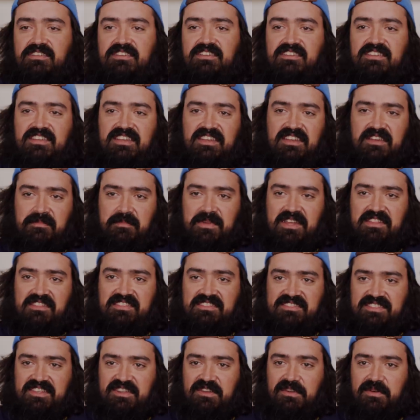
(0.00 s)
cleaning
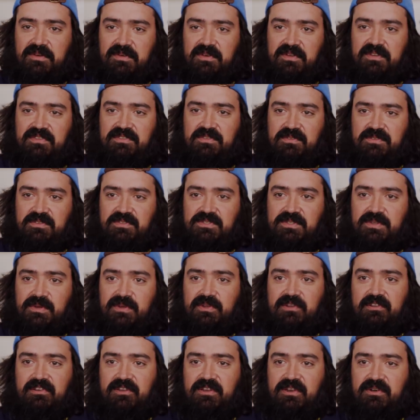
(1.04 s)
methods that go into a
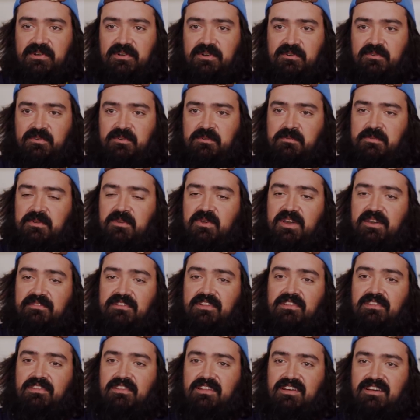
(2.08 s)
soil or coco room, you have a
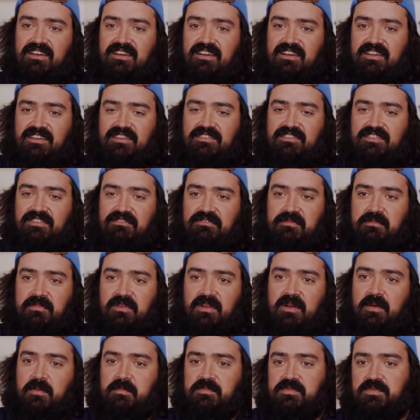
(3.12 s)
lot of different
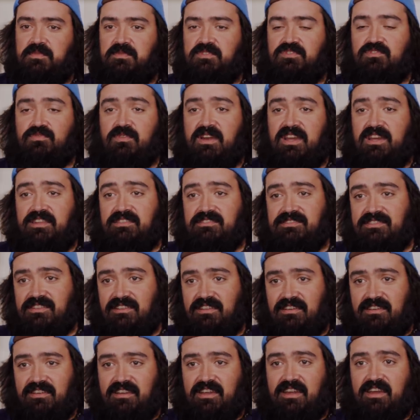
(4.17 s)
problems with drains
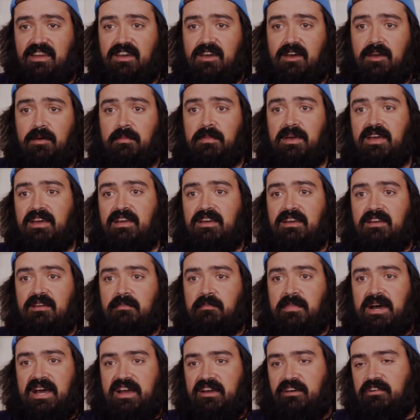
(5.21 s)
clogging up,
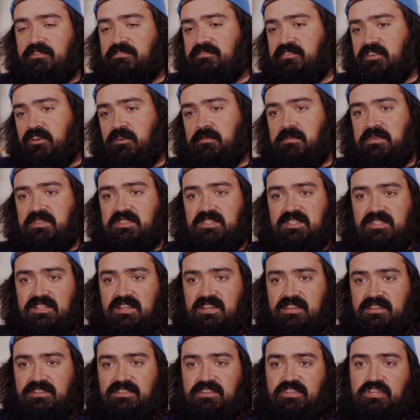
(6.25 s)
biofilm and
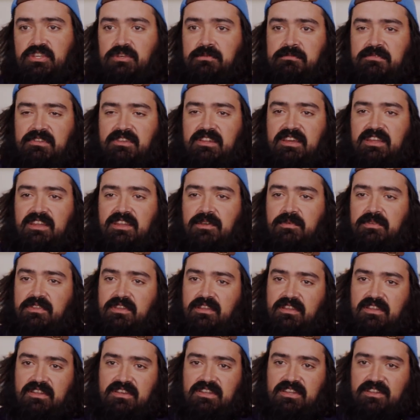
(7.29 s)
sludge accumulating with a
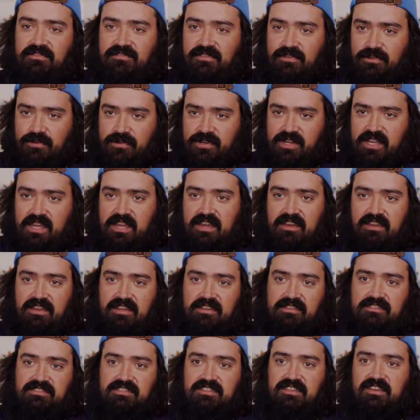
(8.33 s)
lot of different
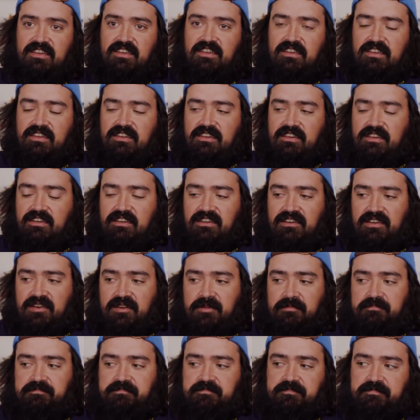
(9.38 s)
organics.
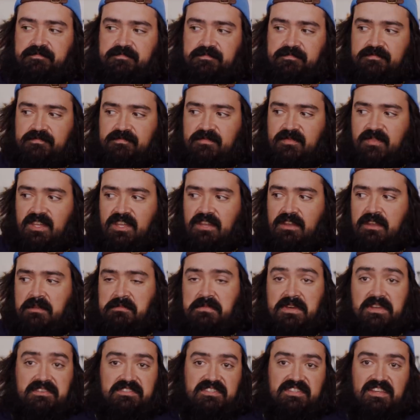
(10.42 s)
Um, and I'm
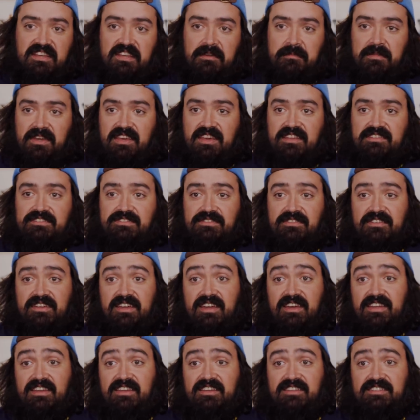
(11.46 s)
not saying I'm against
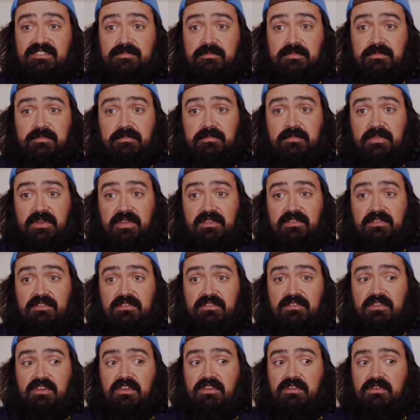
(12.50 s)
organics, but
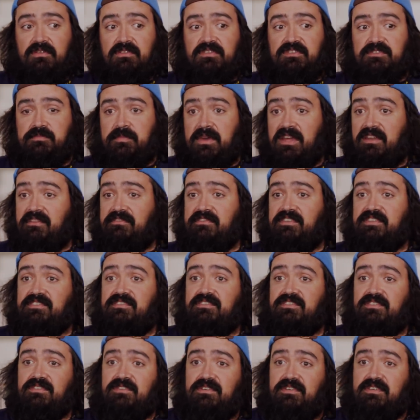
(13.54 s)
you know there's benefits
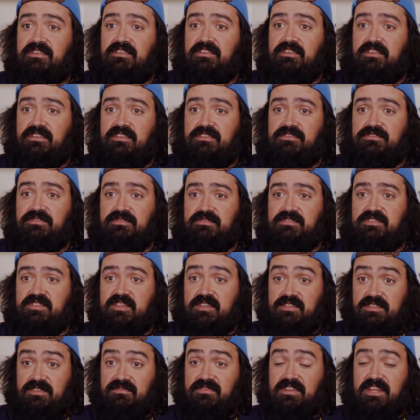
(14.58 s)
to it in a true
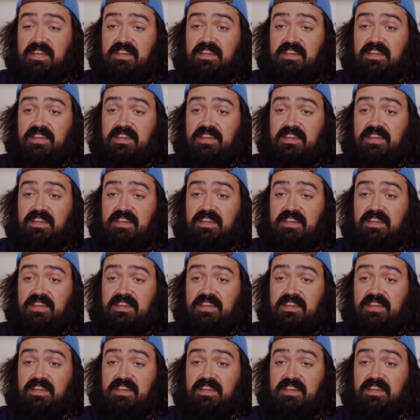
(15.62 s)
sense of